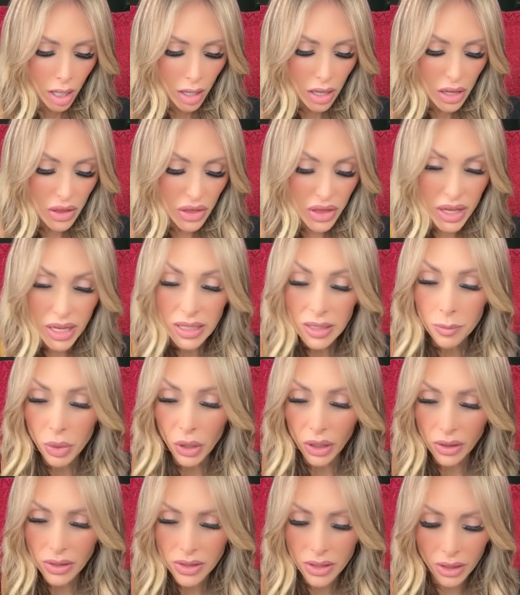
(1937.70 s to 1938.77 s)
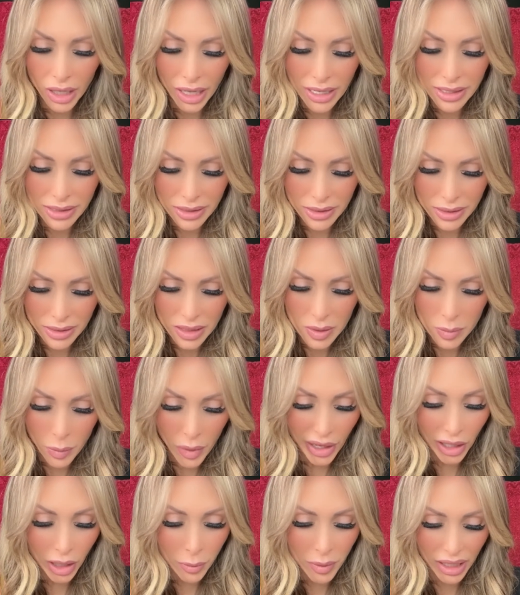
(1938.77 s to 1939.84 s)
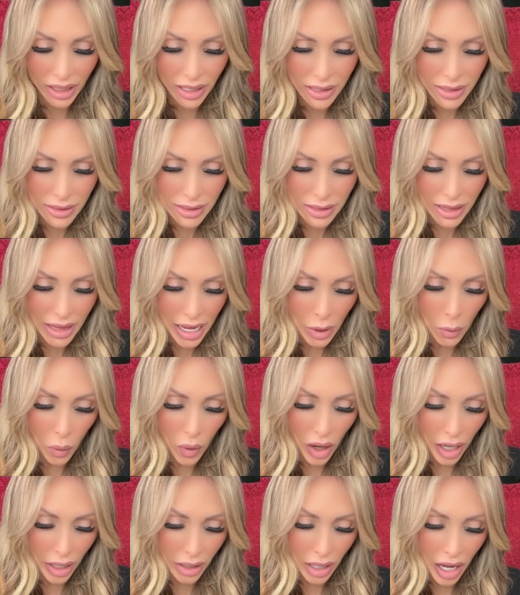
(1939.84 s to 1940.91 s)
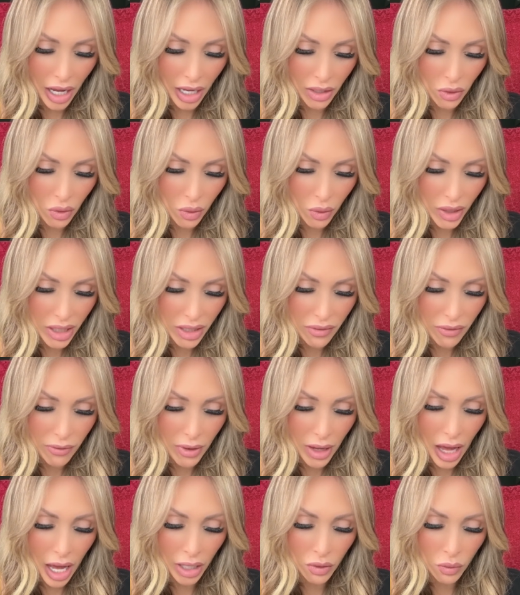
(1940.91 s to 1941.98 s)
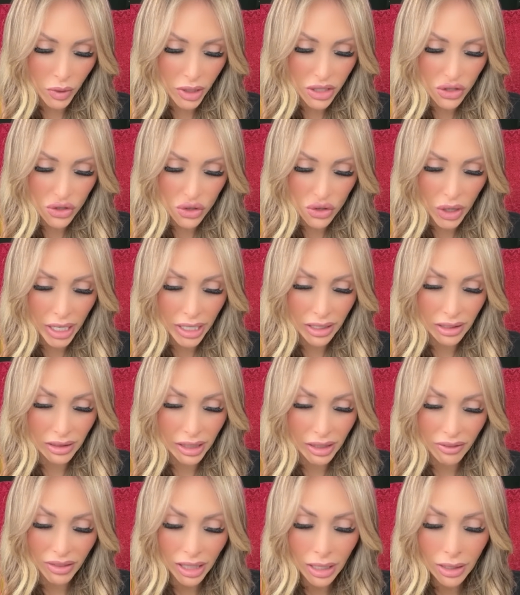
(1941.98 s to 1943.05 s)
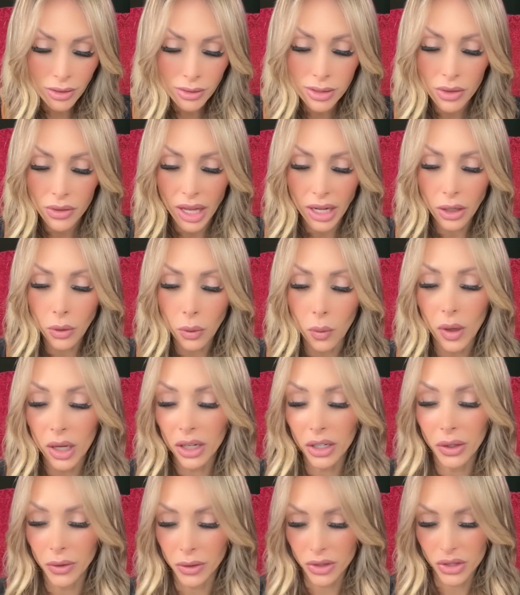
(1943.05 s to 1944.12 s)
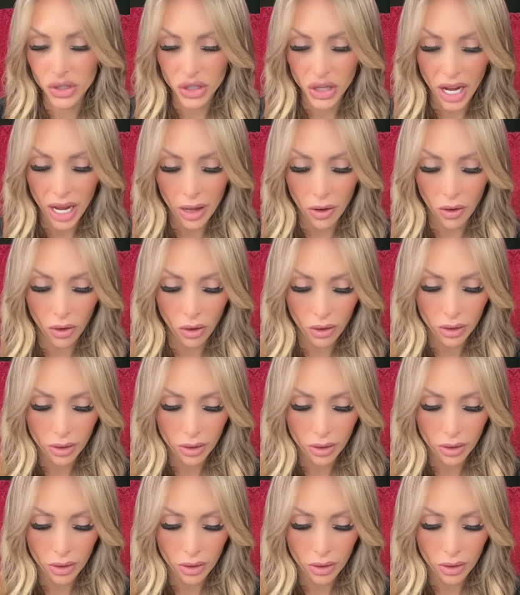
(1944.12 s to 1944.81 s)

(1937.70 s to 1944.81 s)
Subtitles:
This person is in despair because they want unrestrained living, so they don't want to go to jail.